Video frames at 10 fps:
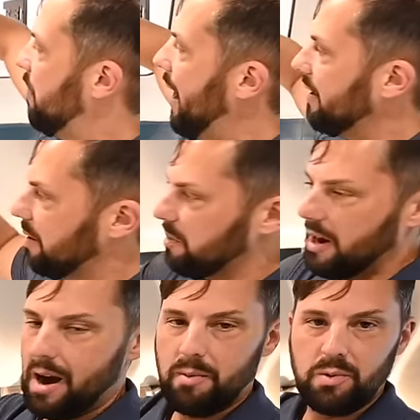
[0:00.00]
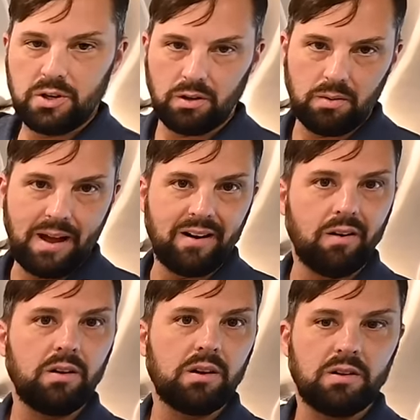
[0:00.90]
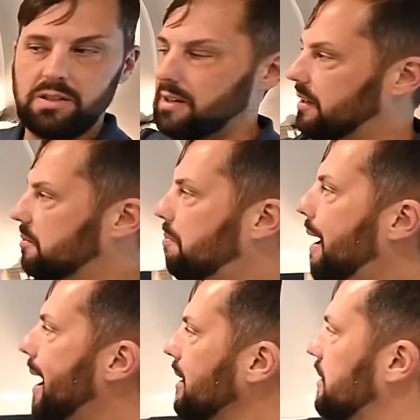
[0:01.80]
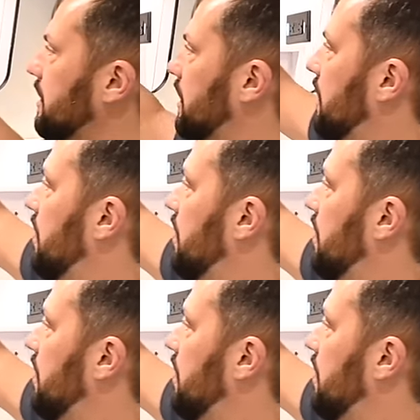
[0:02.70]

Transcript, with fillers: backup camera we talked about earlier, it's in this box.